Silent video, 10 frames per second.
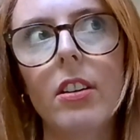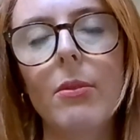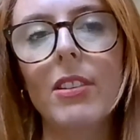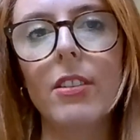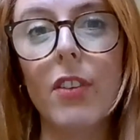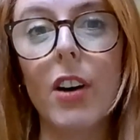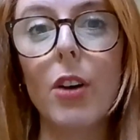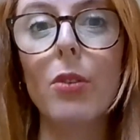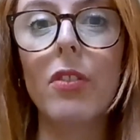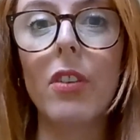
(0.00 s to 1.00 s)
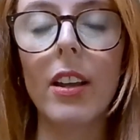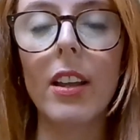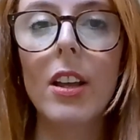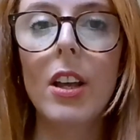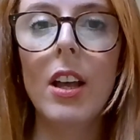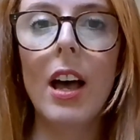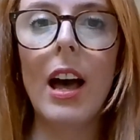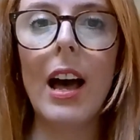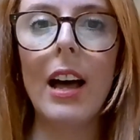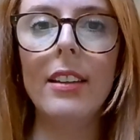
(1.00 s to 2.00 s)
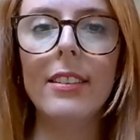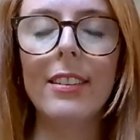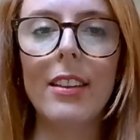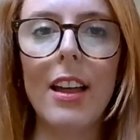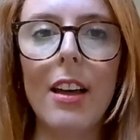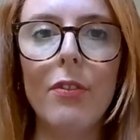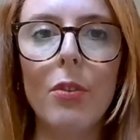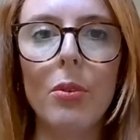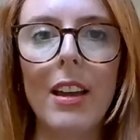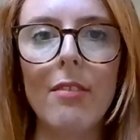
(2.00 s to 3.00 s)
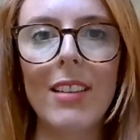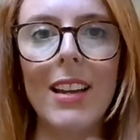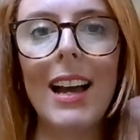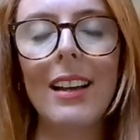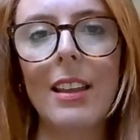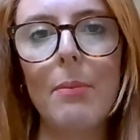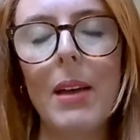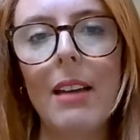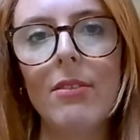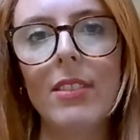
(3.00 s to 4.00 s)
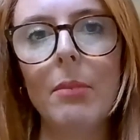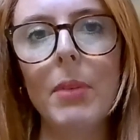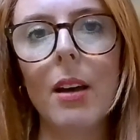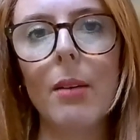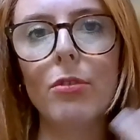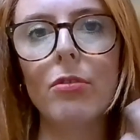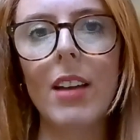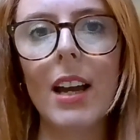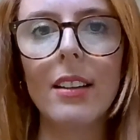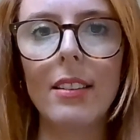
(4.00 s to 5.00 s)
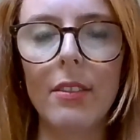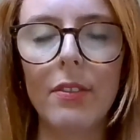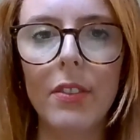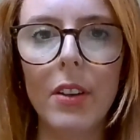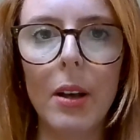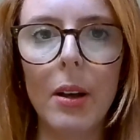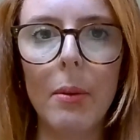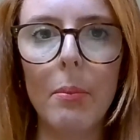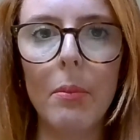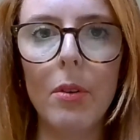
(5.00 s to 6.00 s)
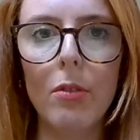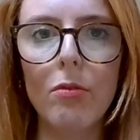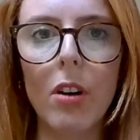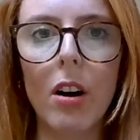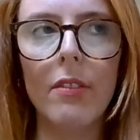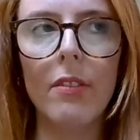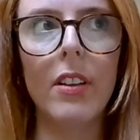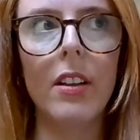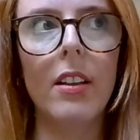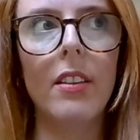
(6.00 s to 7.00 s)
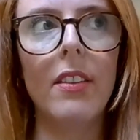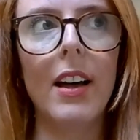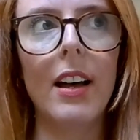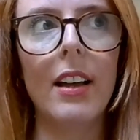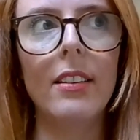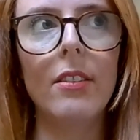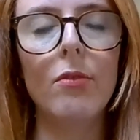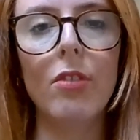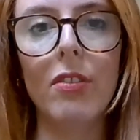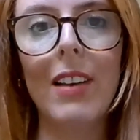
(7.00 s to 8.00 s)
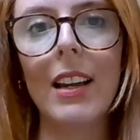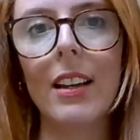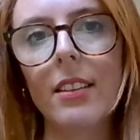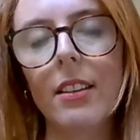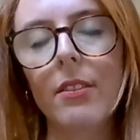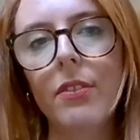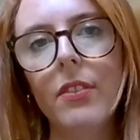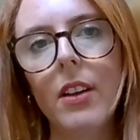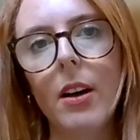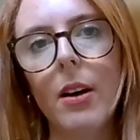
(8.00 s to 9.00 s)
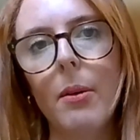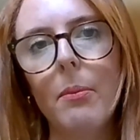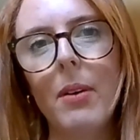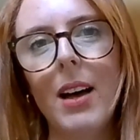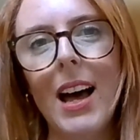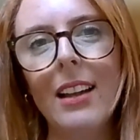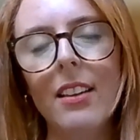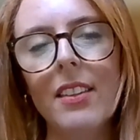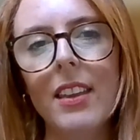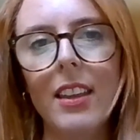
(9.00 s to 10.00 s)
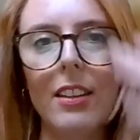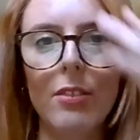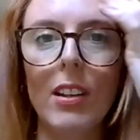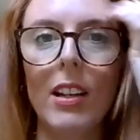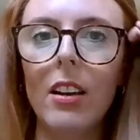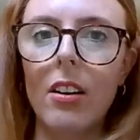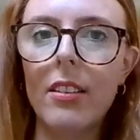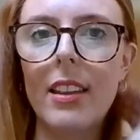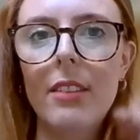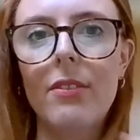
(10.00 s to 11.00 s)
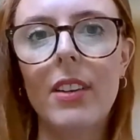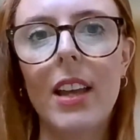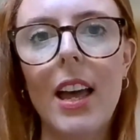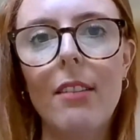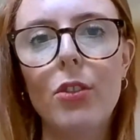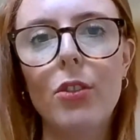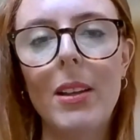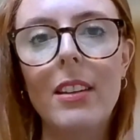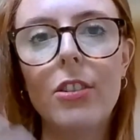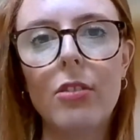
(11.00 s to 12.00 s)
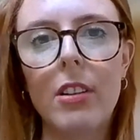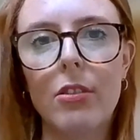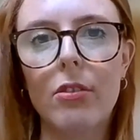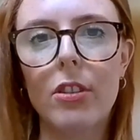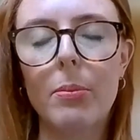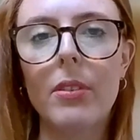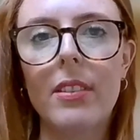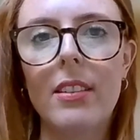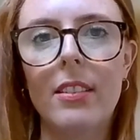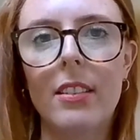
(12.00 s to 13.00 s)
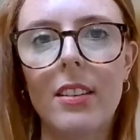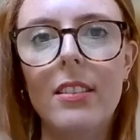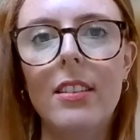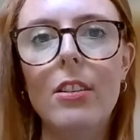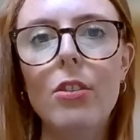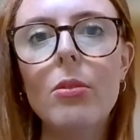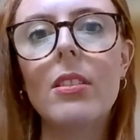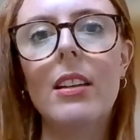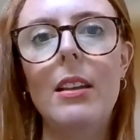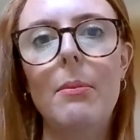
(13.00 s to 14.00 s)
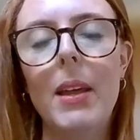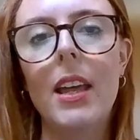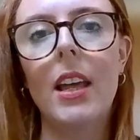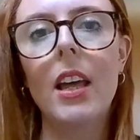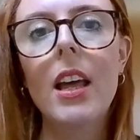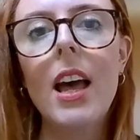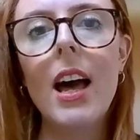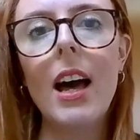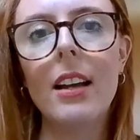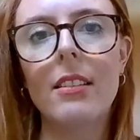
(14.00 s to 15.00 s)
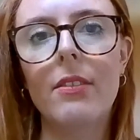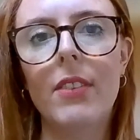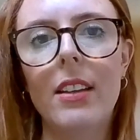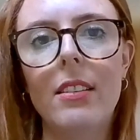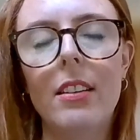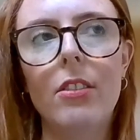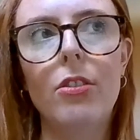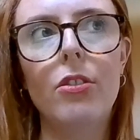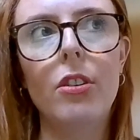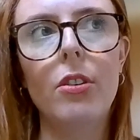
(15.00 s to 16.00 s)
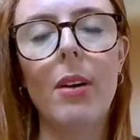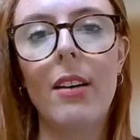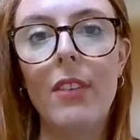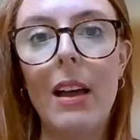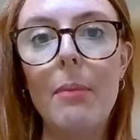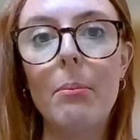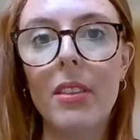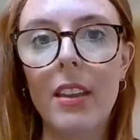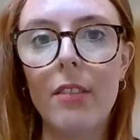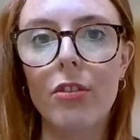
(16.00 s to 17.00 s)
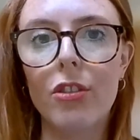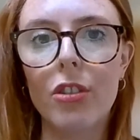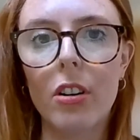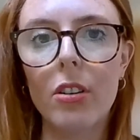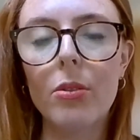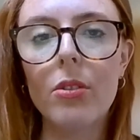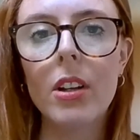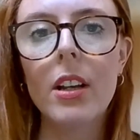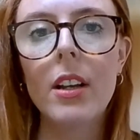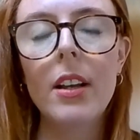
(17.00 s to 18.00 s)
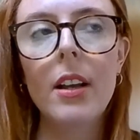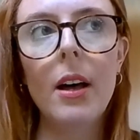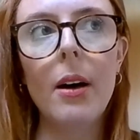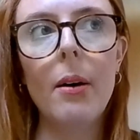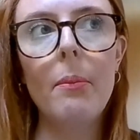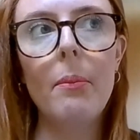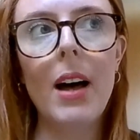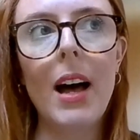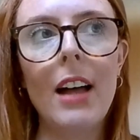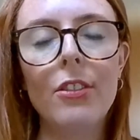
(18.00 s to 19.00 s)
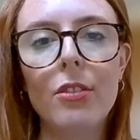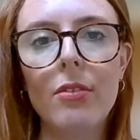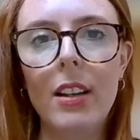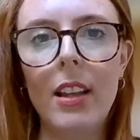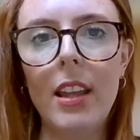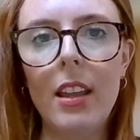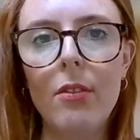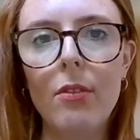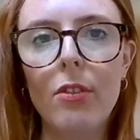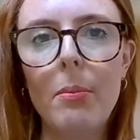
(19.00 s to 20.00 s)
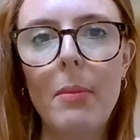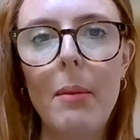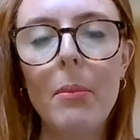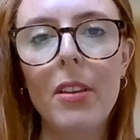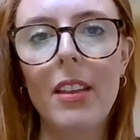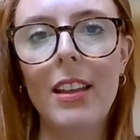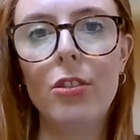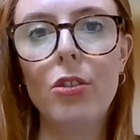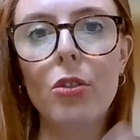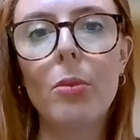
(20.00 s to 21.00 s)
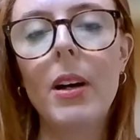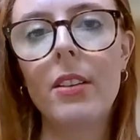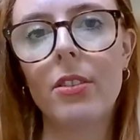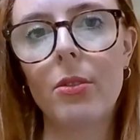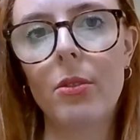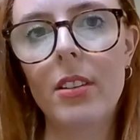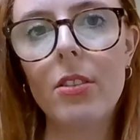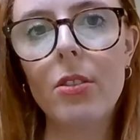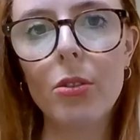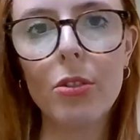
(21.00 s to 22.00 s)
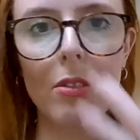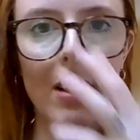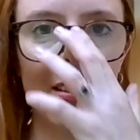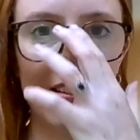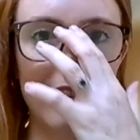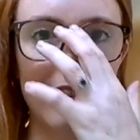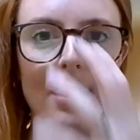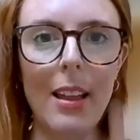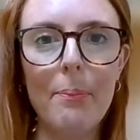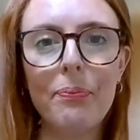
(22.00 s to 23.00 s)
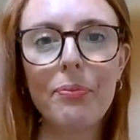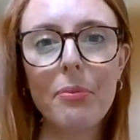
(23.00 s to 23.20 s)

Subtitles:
go into fight or flight, and so therefore their parenting becomes reactive, rather than reflective, and I think it's really hard then for carers when their stress responses are continuously being activated to have empathy for a child, and to really remember that it's not personal and it's not directed to them.